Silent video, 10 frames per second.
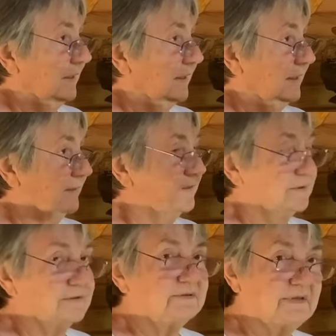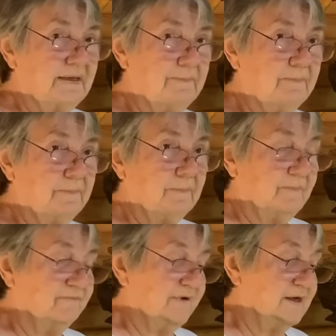in the same
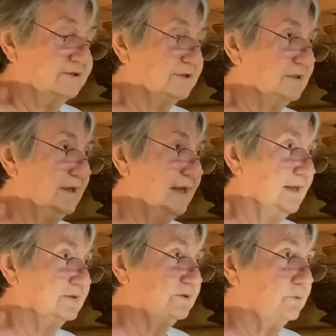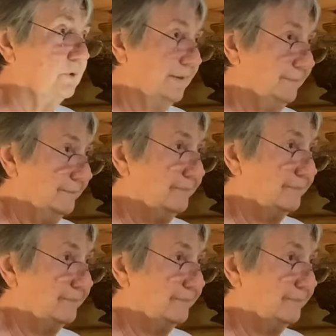fashion as TWIM.